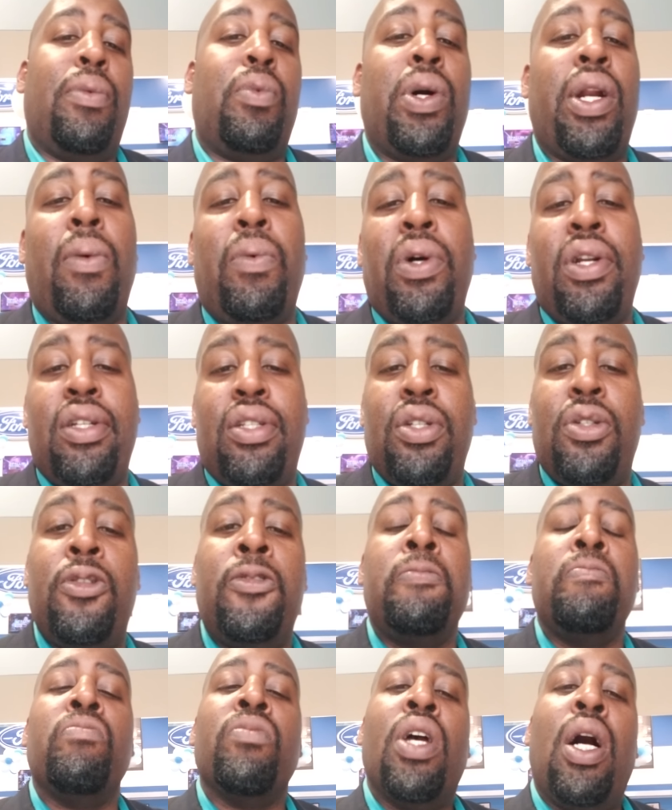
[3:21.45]
What I want to do,
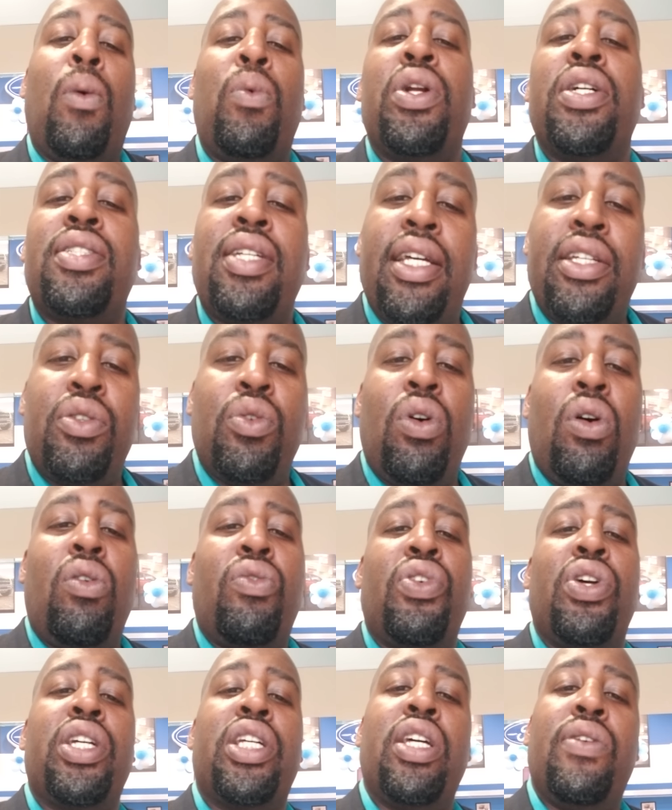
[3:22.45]
I want to take you
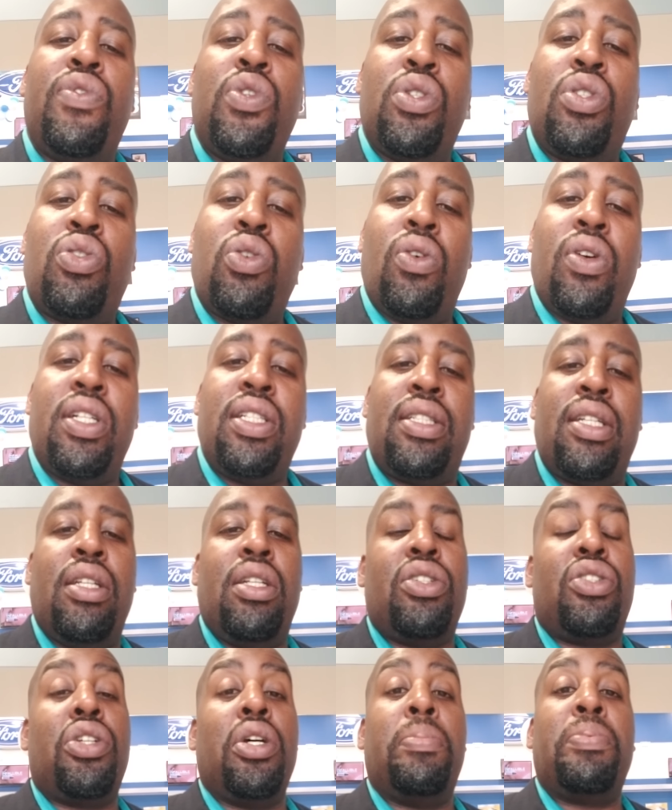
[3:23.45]
over and give you a tour of the
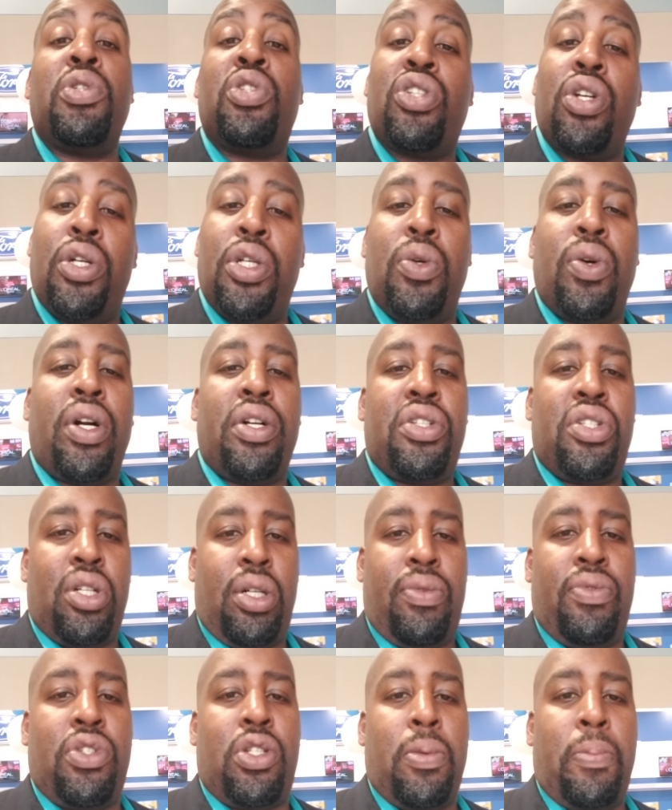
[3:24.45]
dealership and show you our
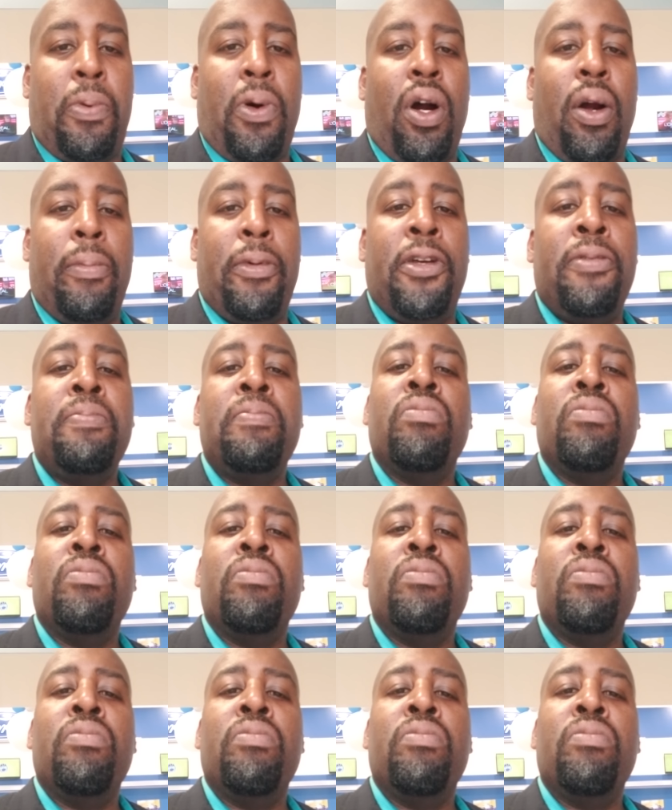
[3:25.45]
service department.